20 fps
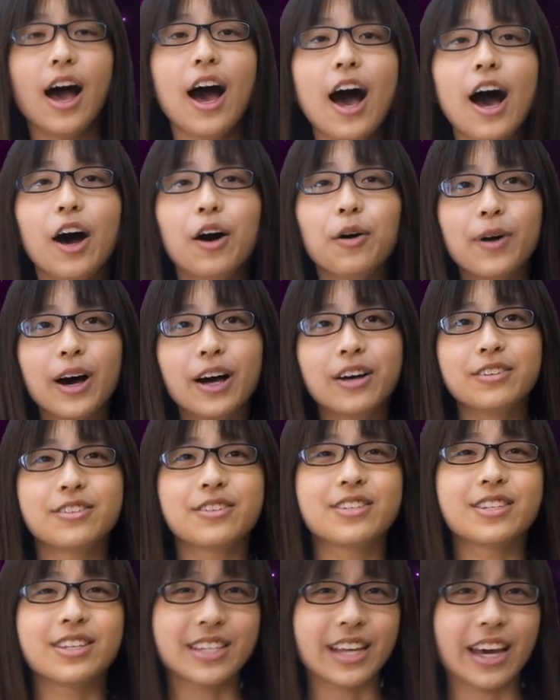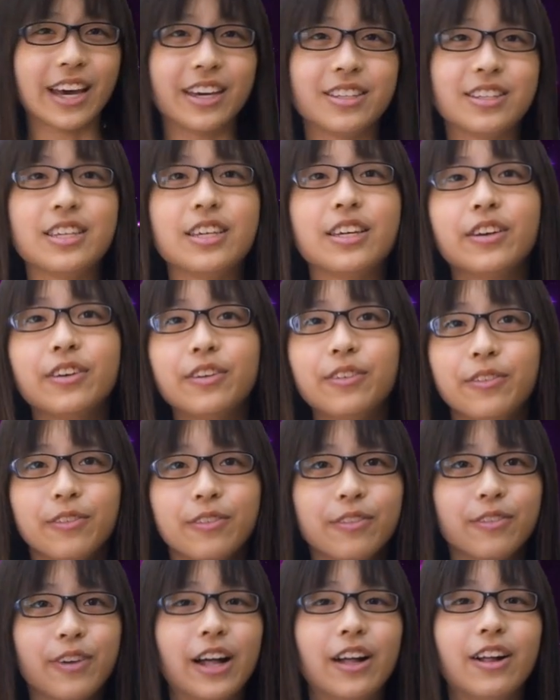How about the society?
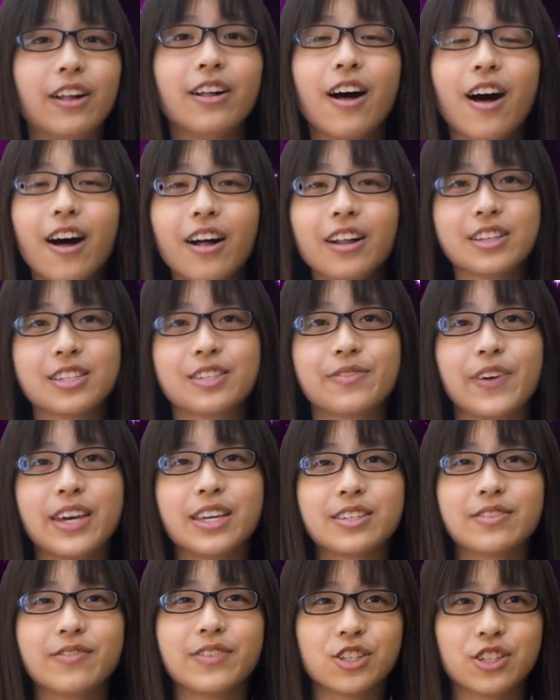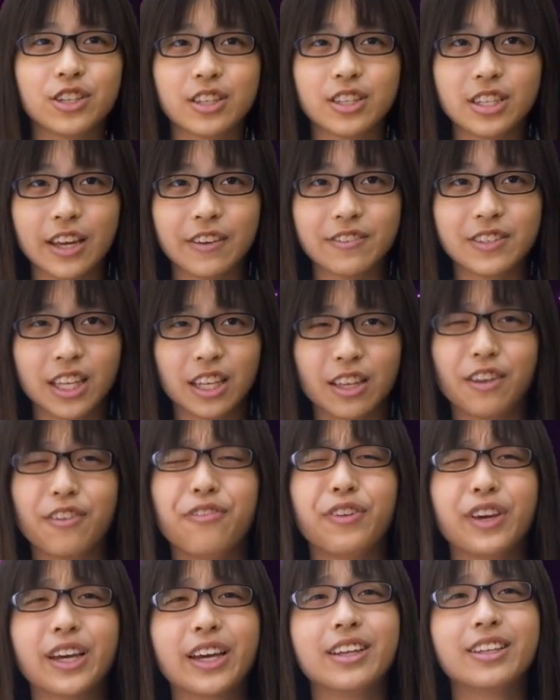Well, all the space missions have
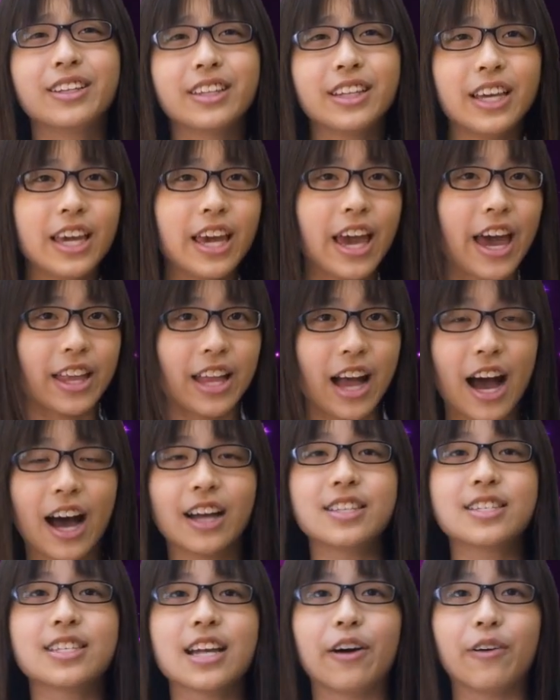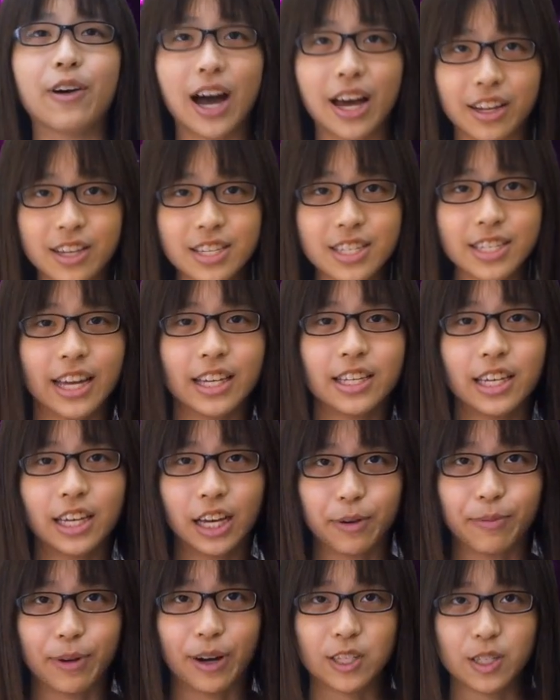significantly enhanced our
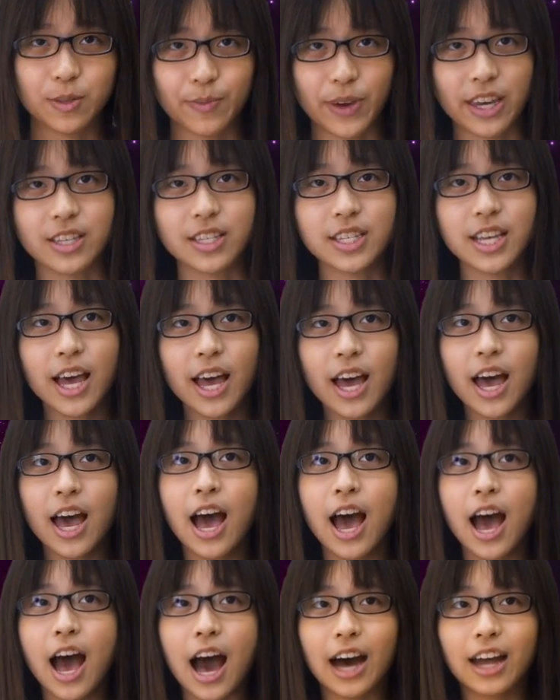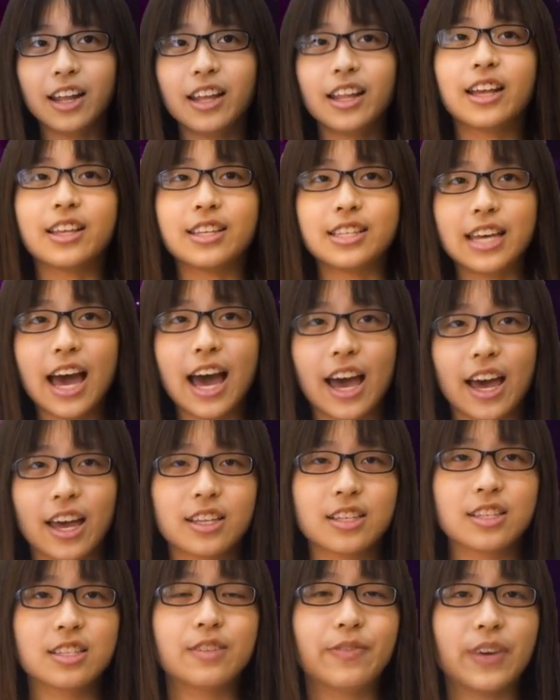understanding about space. Other than
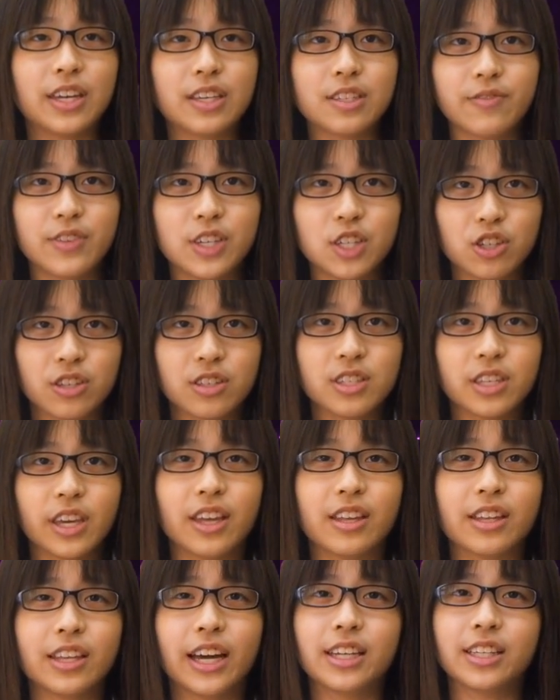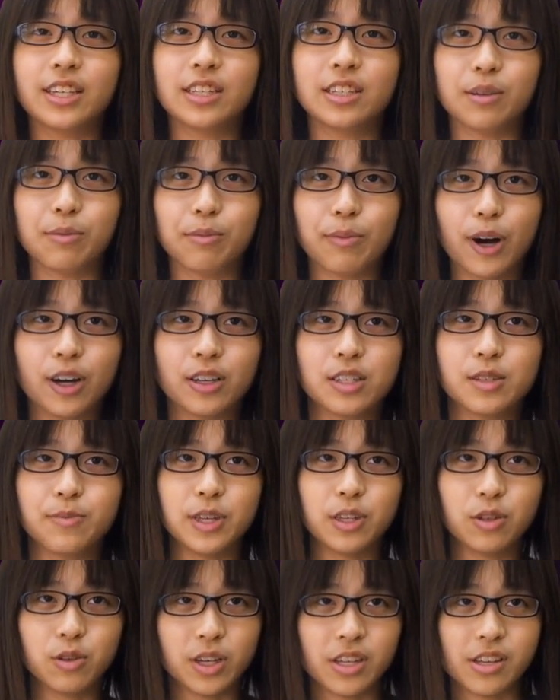that, space missions can tighten the bonds
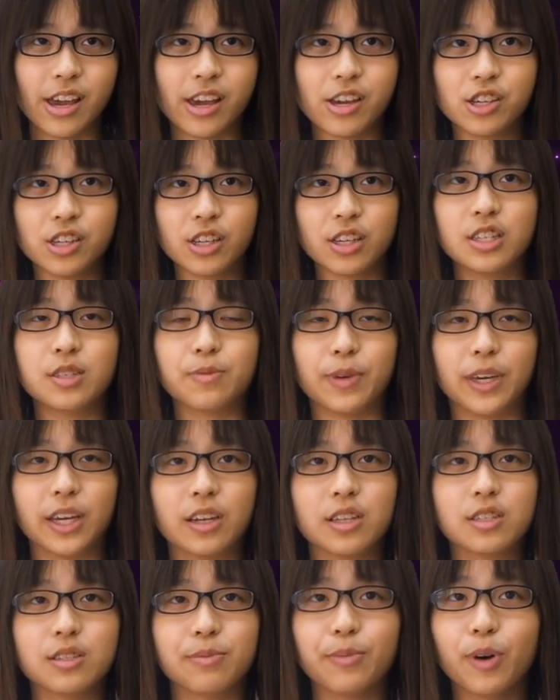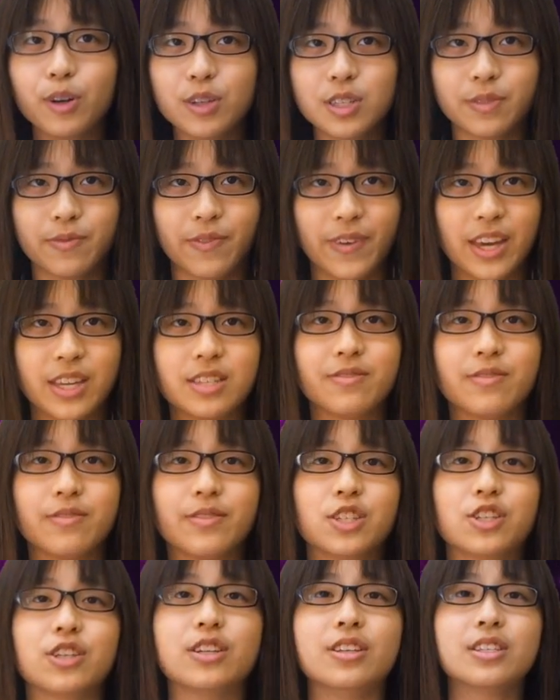between nations because most space
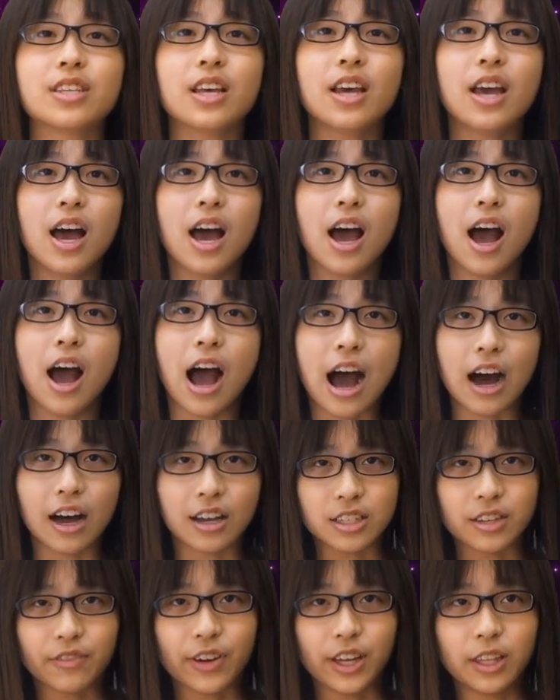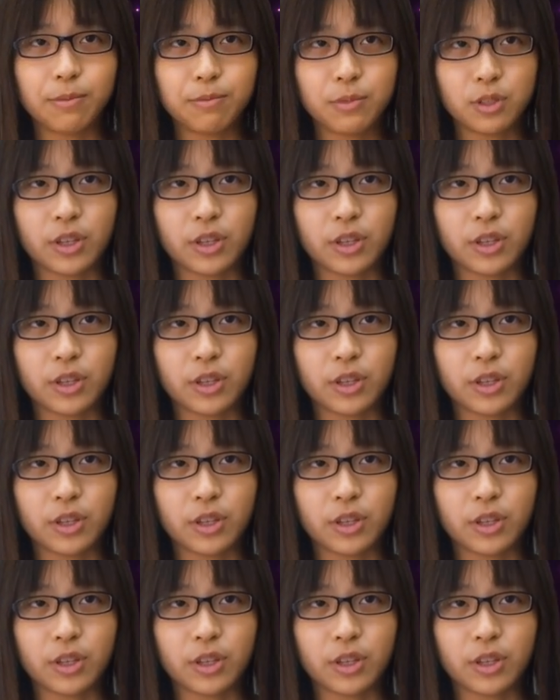missions are developed